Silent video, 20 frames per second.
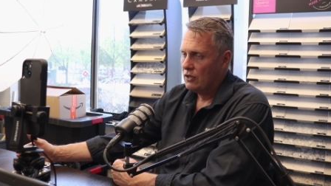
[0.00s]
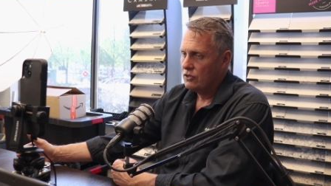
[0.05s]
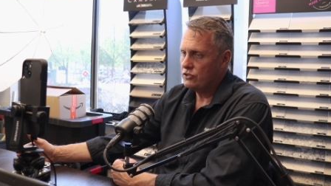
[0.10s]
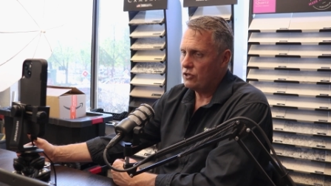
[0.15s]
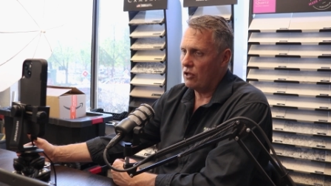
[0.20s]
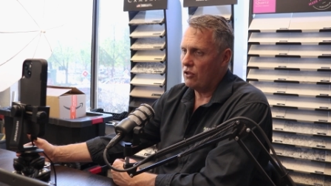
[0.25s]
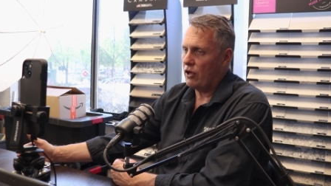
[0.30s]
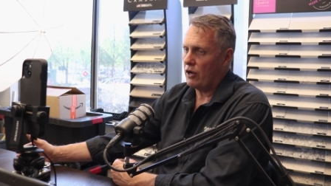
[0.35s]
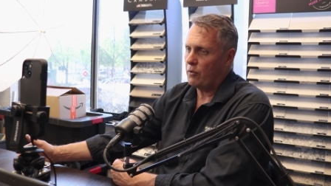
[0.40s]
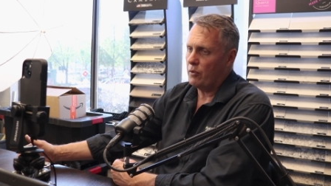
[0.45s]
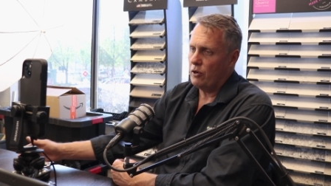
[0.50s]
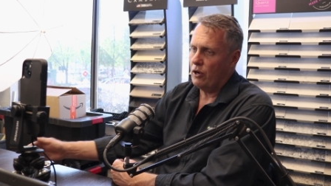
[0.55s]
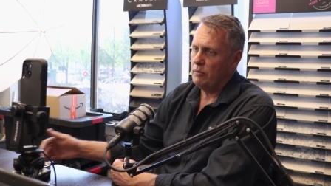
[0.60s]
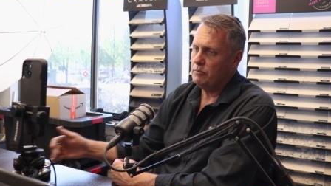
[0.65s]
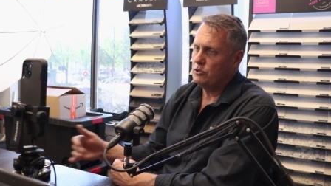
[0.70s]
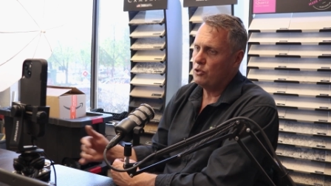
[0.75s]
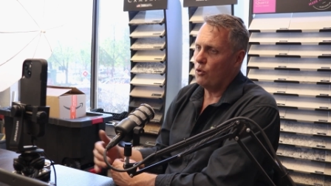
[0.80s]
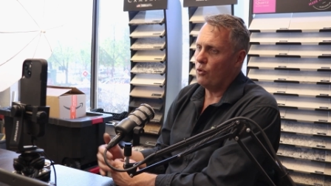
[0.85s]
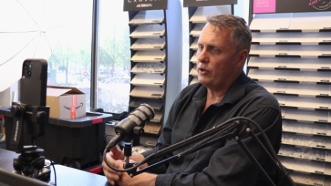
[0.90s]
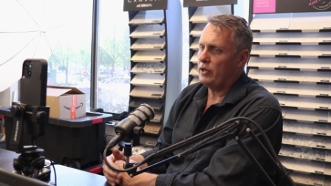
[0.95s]
so, like when
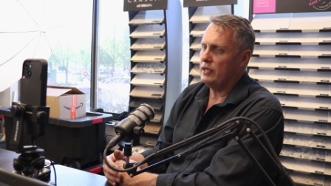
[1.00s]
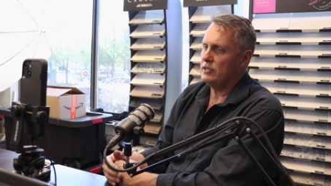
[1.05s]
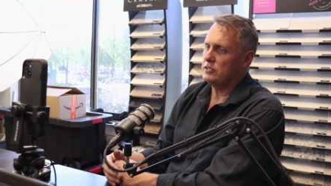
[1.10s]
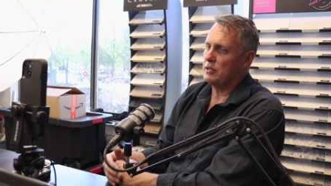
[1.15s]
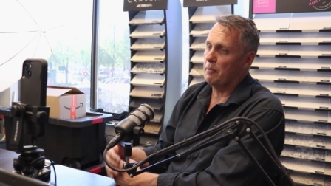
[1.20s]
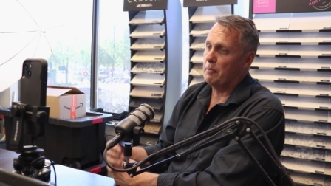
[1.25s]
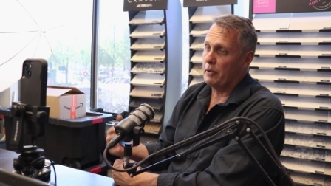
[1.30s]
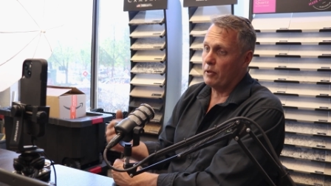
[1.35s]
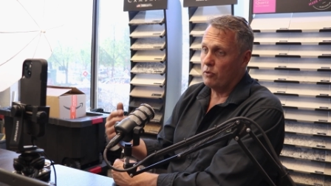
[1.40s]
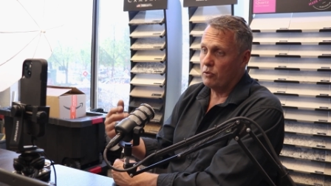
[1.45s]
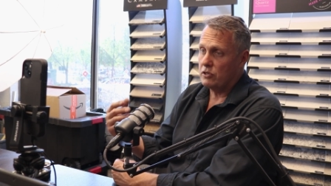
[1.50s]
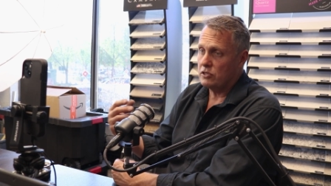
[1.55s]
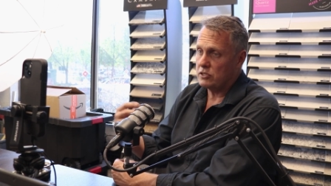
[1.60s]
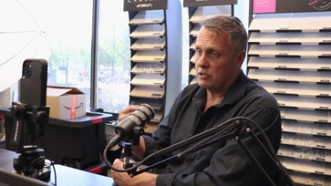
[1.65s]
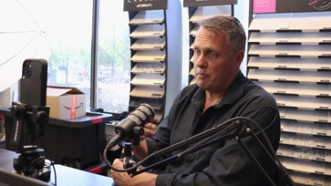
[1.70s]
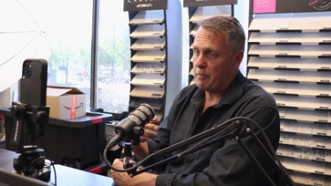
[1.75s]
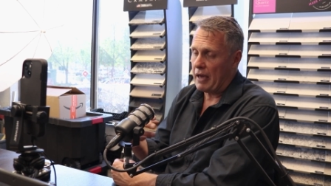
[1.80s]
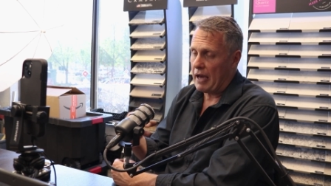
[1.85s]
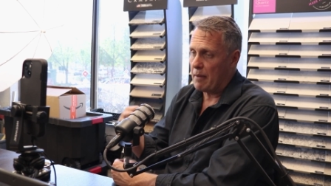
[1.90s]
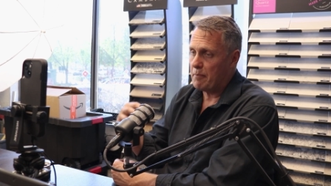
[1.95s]
I'm talking to
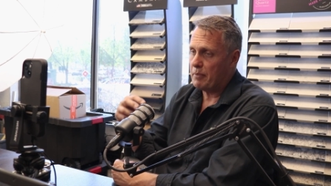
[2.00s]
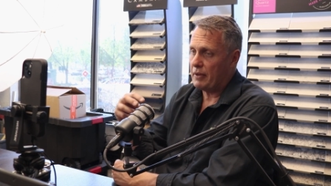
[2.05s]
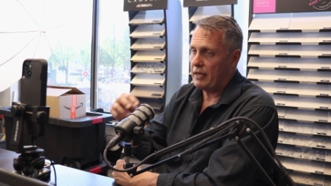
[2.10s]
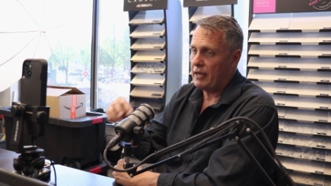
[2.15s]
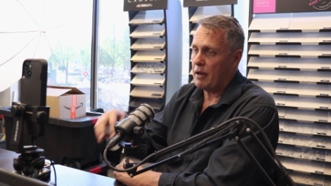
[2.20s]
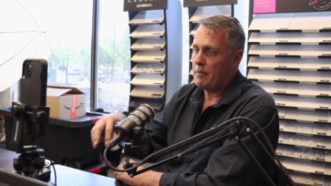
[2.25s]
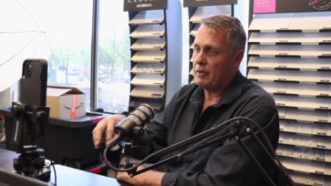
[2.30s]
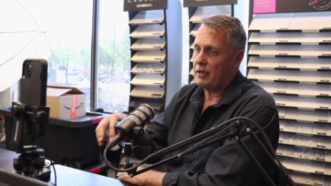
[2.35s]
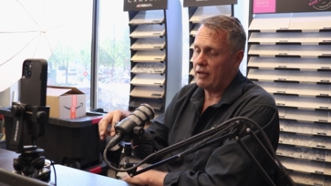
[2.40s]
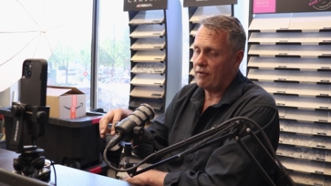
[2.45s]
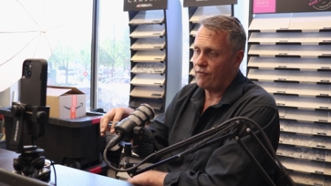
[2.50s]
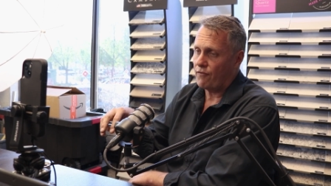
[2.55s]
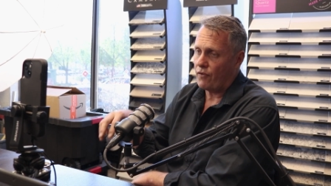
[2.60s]
builders about becoming a